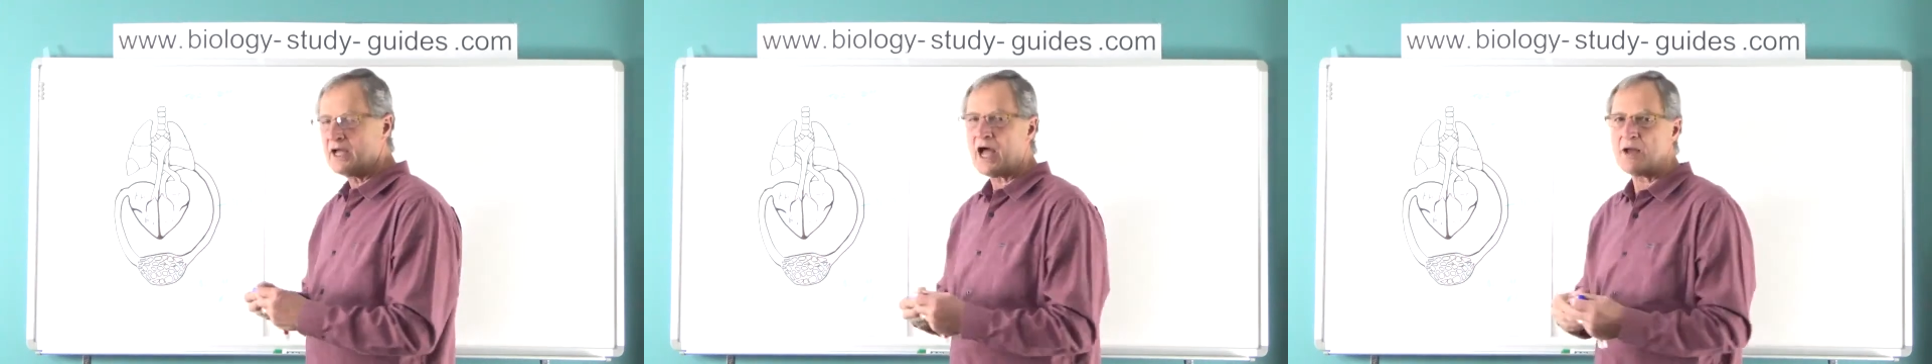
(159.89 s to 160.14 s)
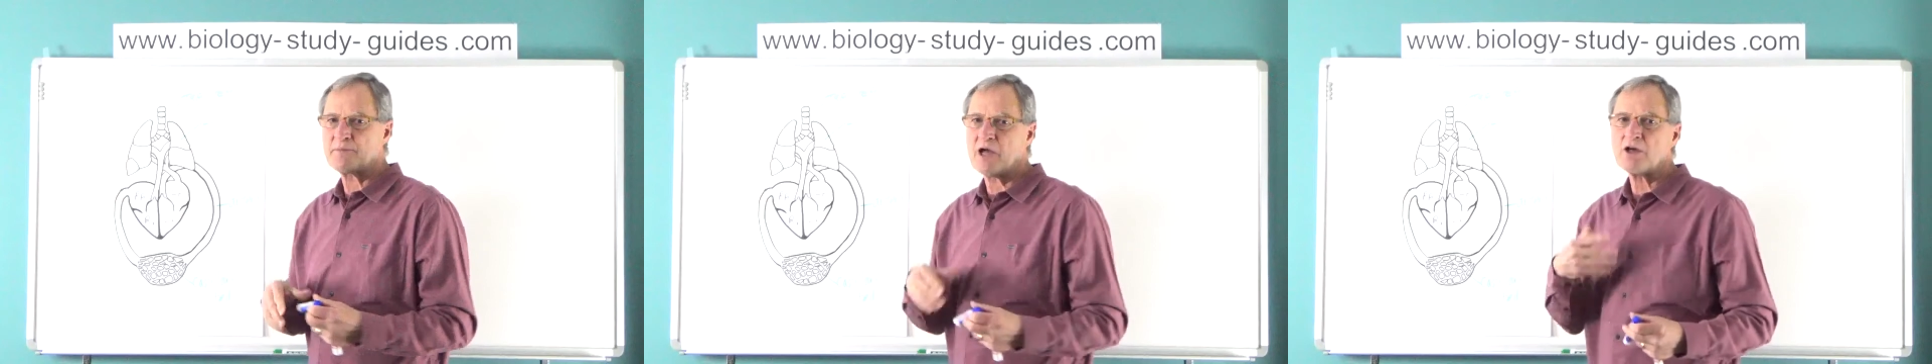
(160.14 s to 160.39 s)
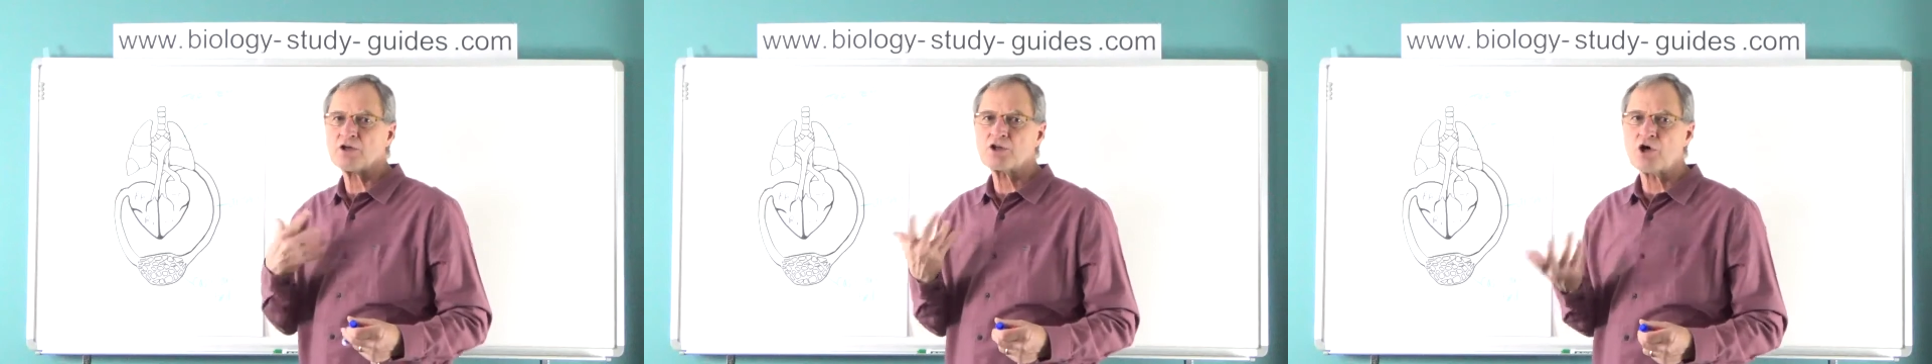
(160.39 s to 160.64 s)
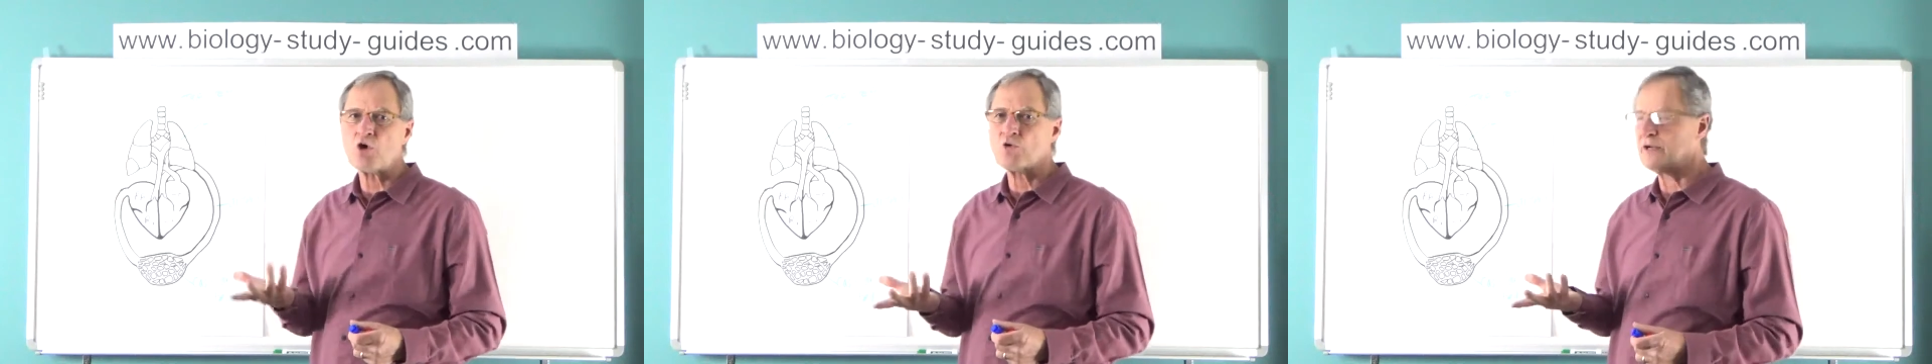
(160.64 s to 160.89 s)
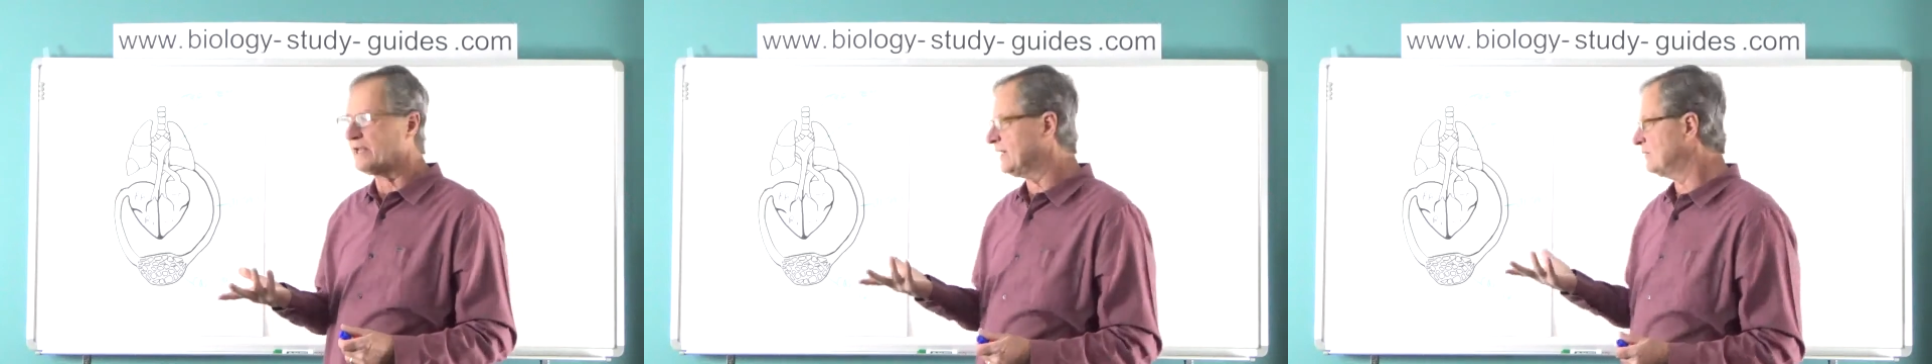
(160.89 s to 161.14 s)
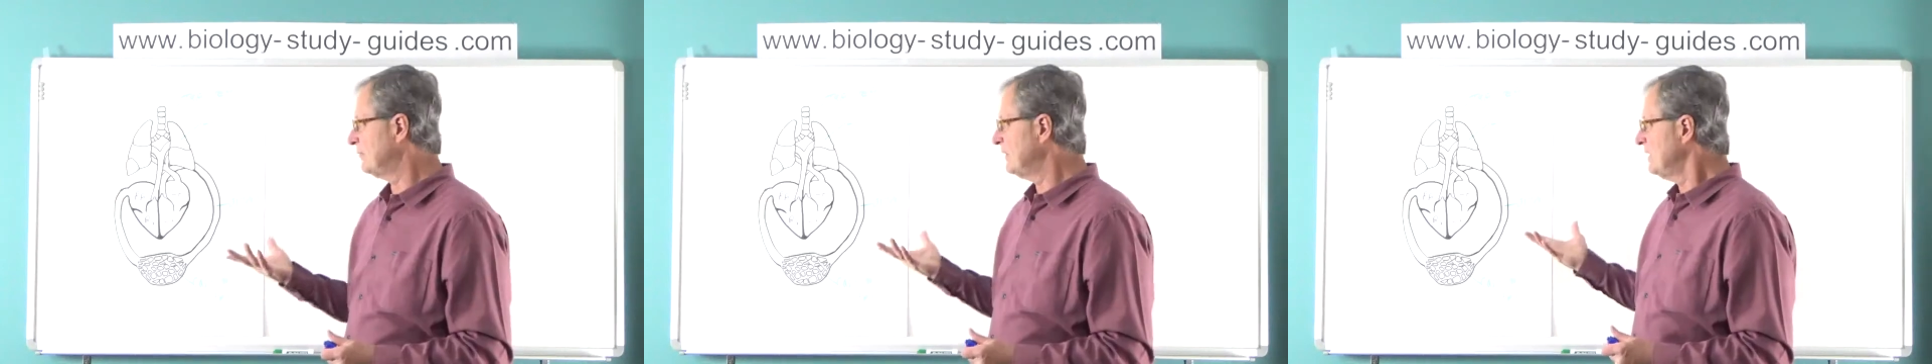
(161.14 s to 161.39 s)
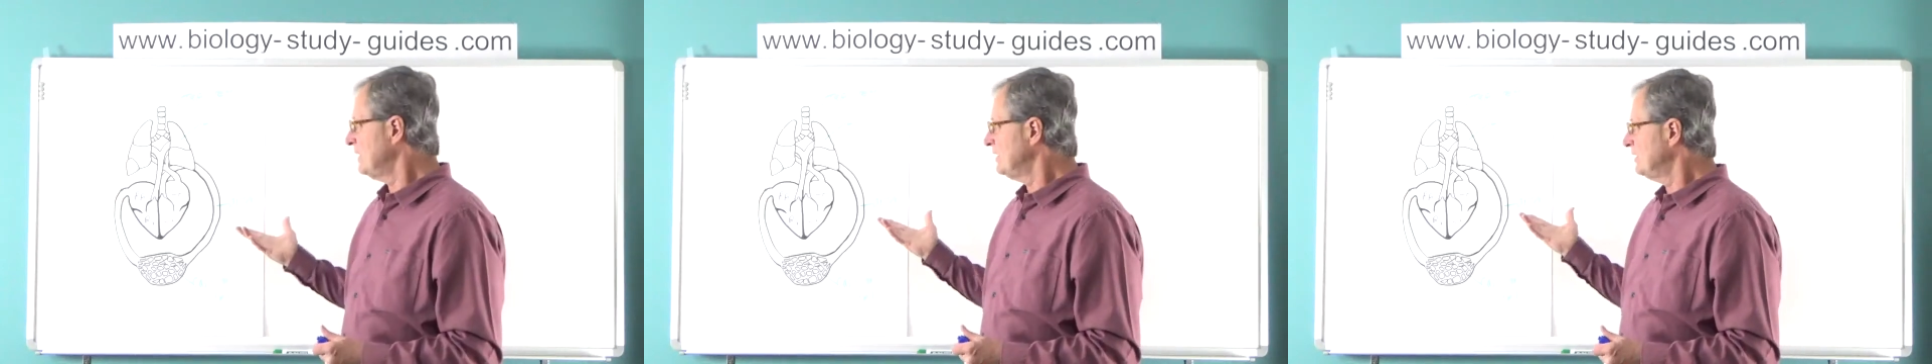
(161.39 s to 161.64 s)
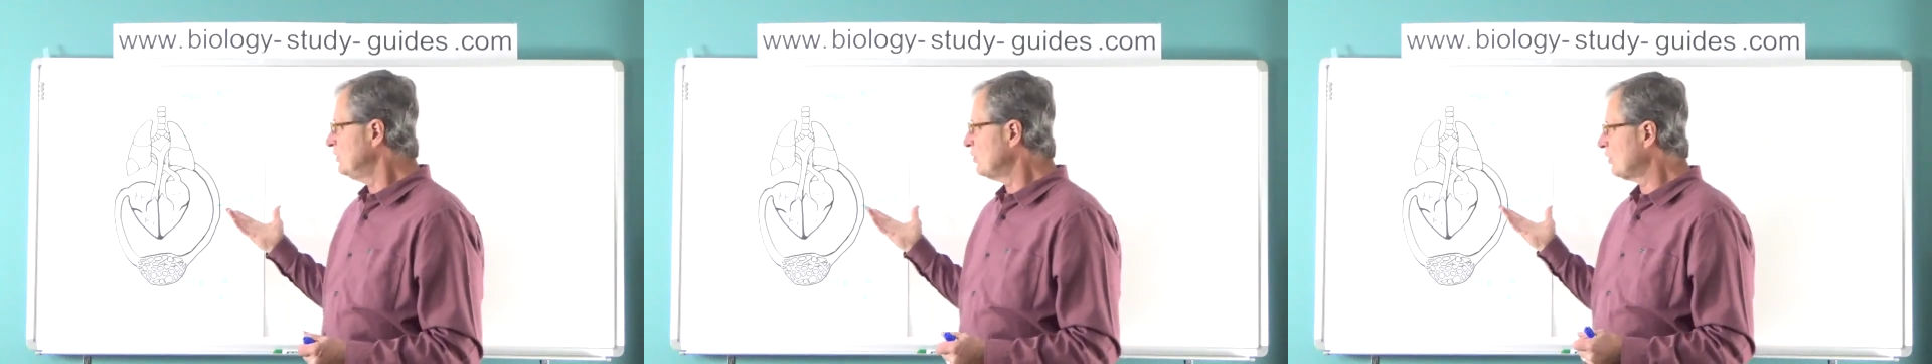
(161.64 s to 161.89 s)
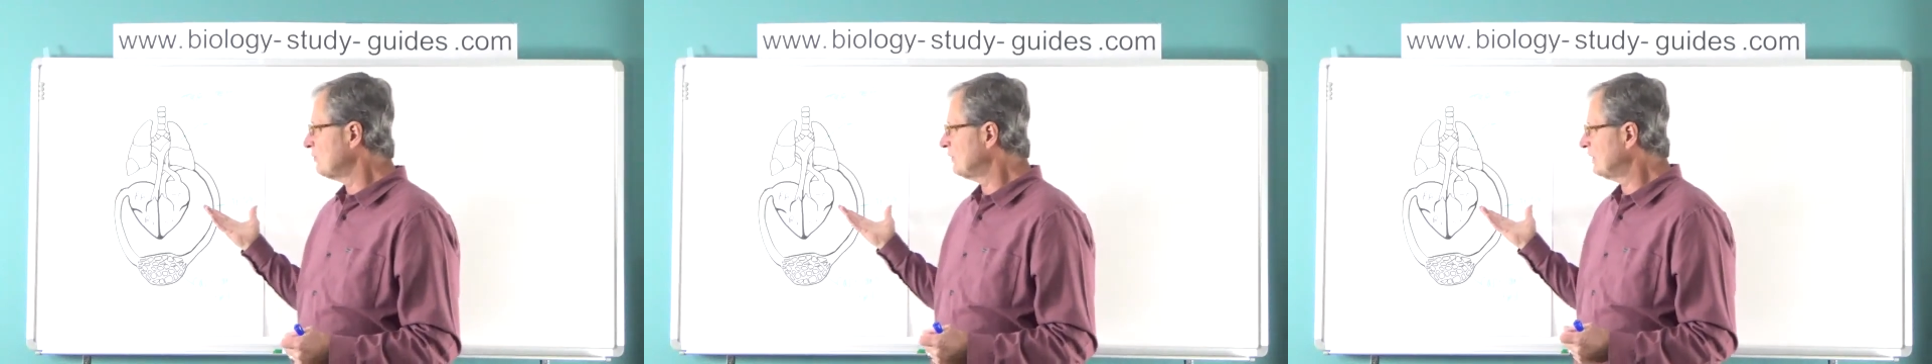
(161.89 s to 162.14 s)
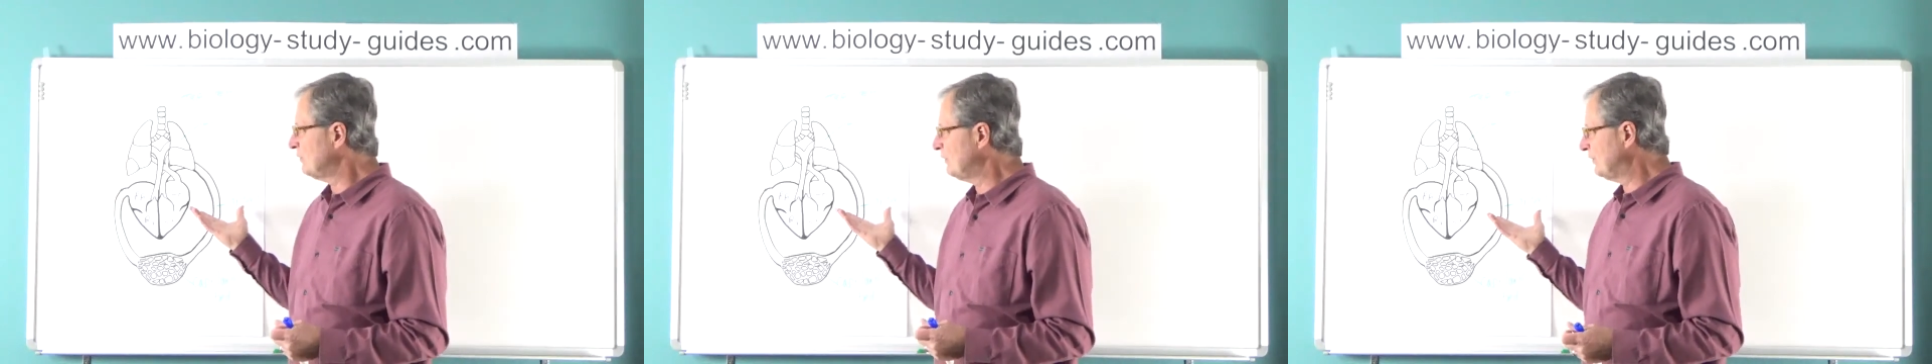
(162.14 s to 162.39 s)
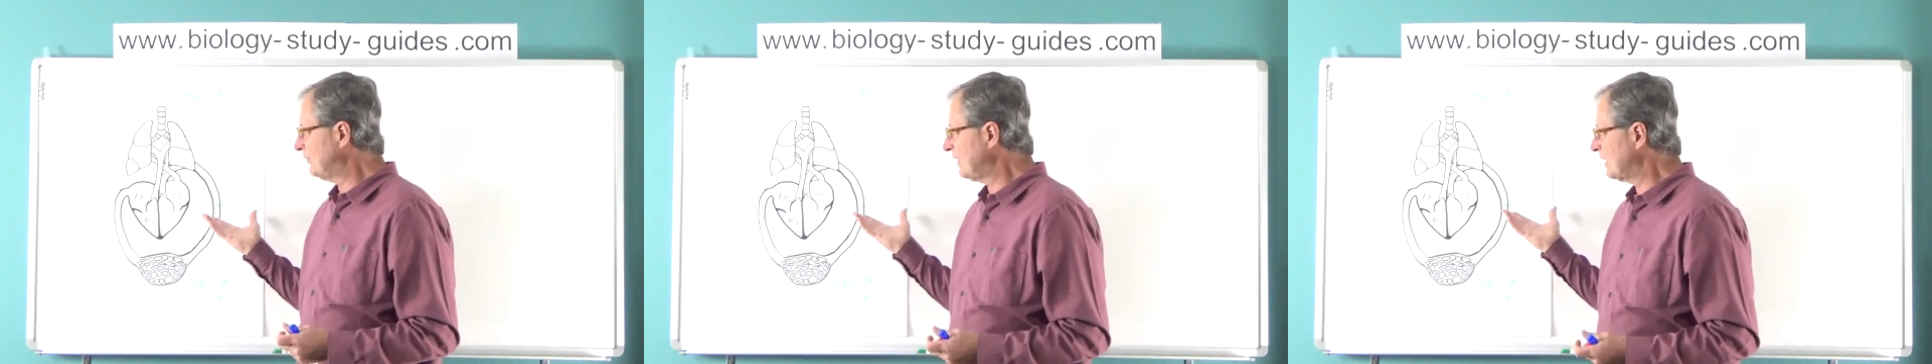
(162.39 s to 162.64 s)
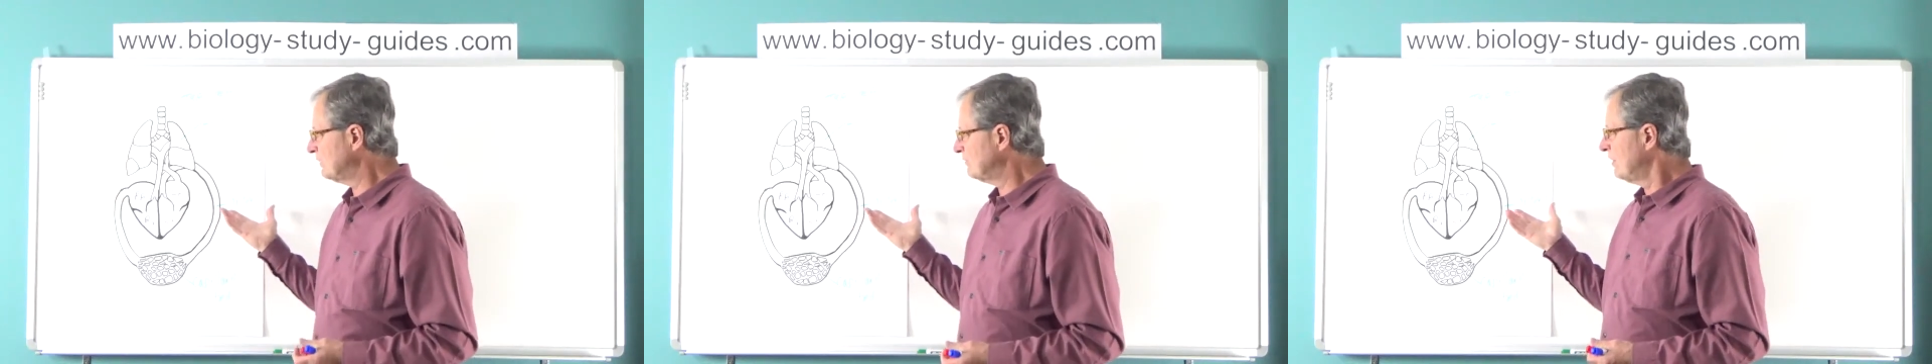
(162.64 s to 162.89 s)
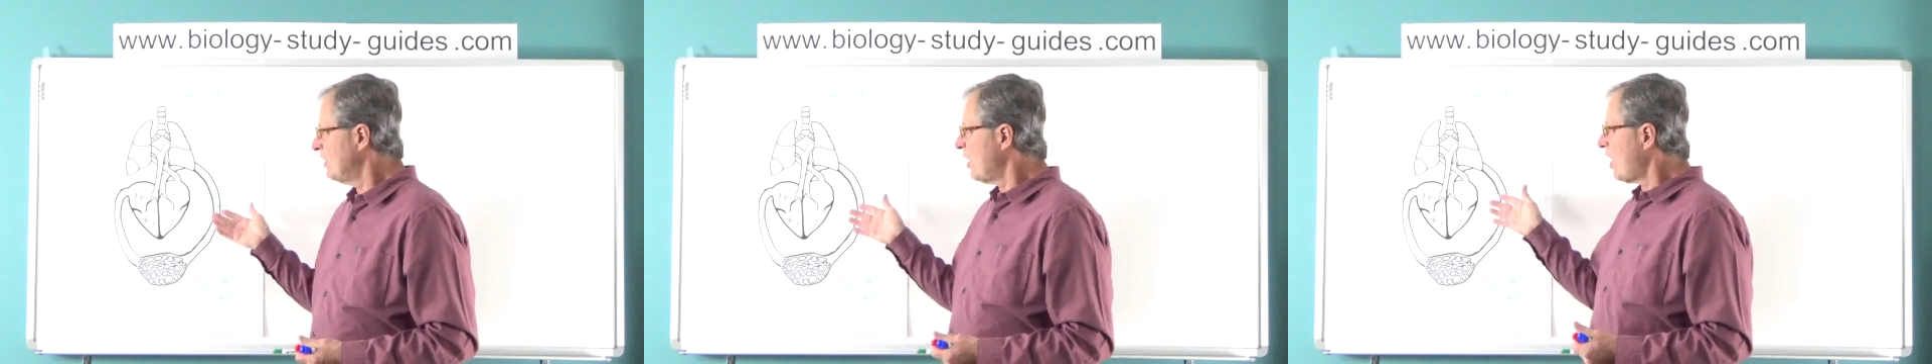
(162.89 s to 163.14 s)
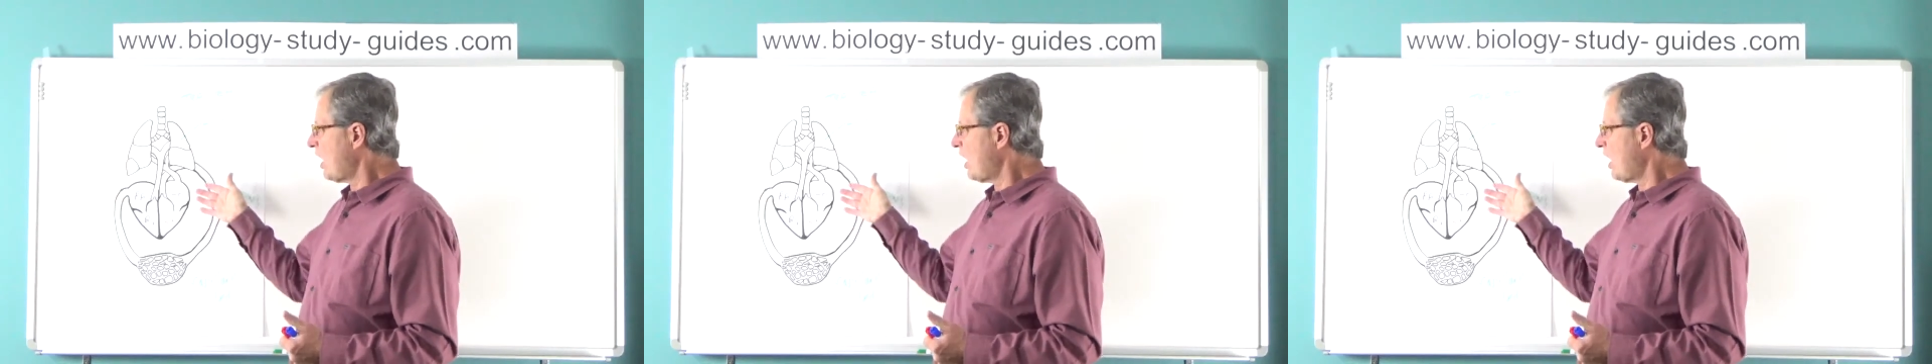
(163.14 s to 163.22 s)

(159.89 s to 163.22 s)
I'm color coding it. Normally we think of